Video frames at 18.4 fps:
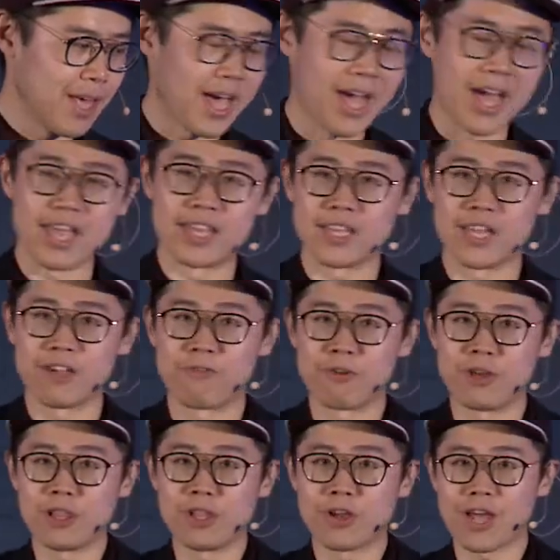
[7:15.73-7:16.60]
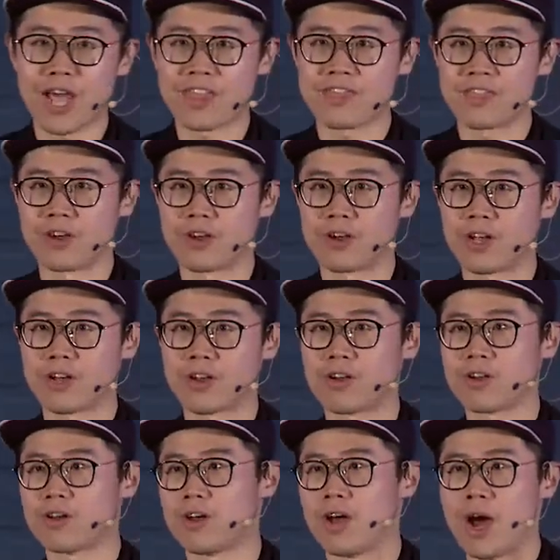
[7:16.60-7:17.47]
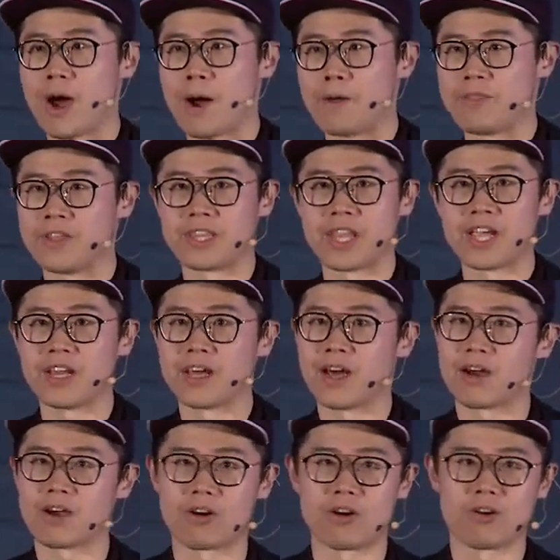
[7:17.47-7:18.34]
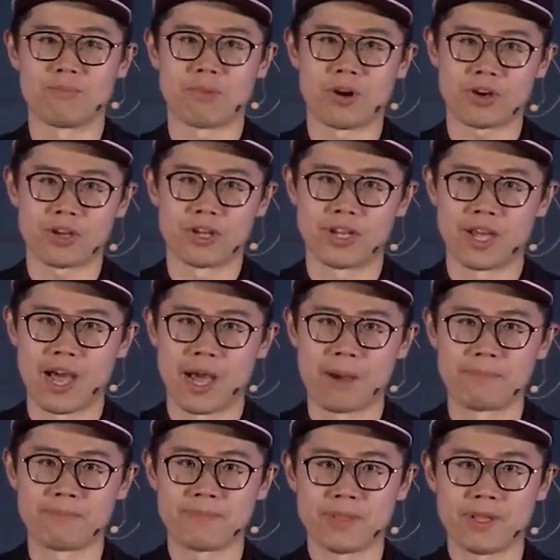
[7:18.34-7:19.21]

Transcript: And if we look at the data on CoinMarketCap,